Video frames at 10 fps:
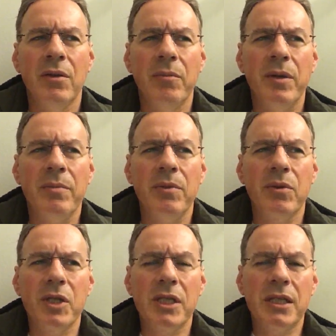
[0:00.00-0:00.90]
people who are
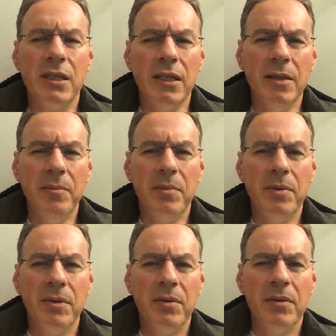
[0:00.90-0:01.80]
asleep
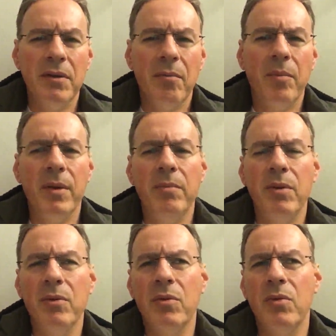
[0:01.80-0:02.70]
and
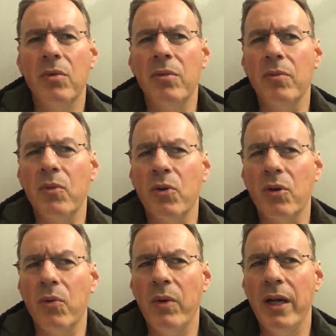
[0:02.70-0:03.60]
people who are more
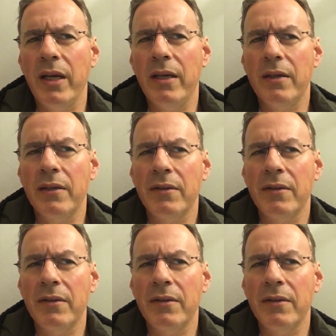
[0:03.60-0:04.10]
awake.